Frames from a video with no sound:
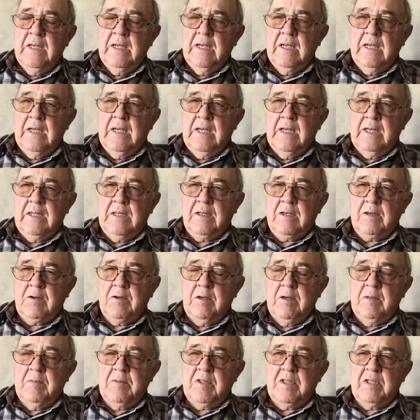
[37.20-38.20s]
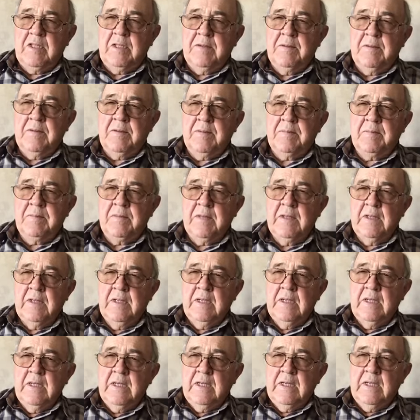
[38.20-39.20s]
at the crime scene.
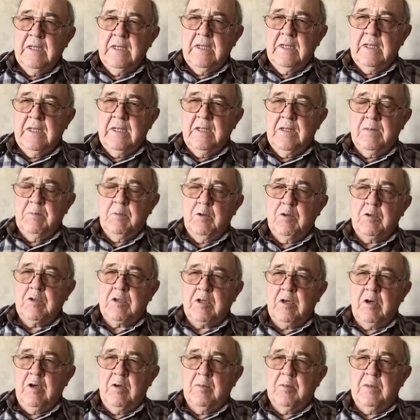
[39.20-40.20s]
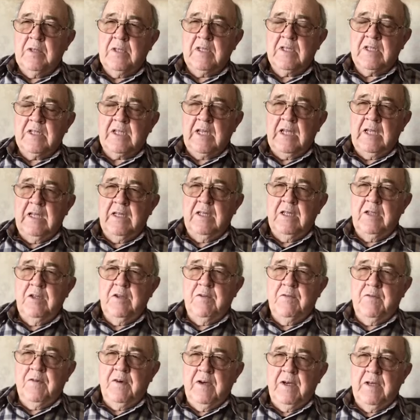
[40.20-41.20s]
The most common stain that you
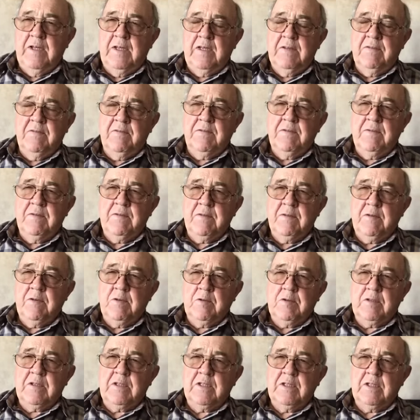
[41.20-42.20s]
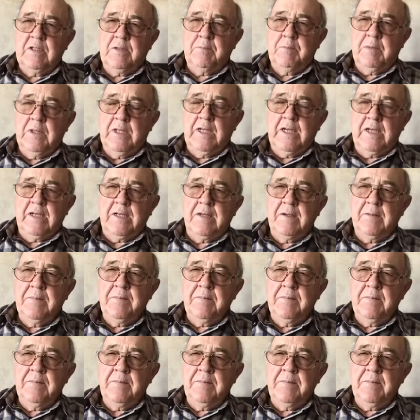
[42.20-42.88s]
find, of course, is blood,